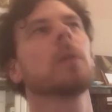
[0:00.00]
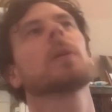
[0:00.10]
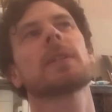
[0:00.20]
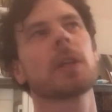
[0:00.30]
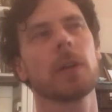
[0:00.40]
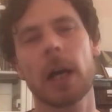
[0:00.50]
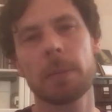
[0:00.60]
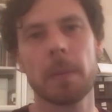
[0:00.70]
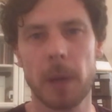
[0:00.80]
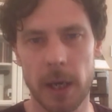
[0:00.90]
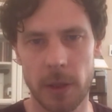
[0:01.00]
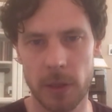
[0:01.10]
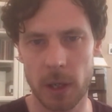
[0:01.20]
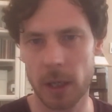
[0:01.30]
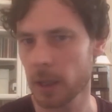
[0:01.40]
Or let's go up a minor
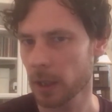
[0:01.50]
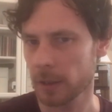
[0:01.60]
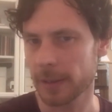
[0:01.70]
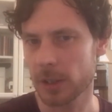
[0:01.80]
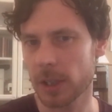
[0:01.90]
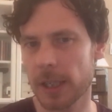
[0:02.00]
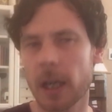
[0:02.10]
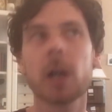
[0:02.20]
third to G.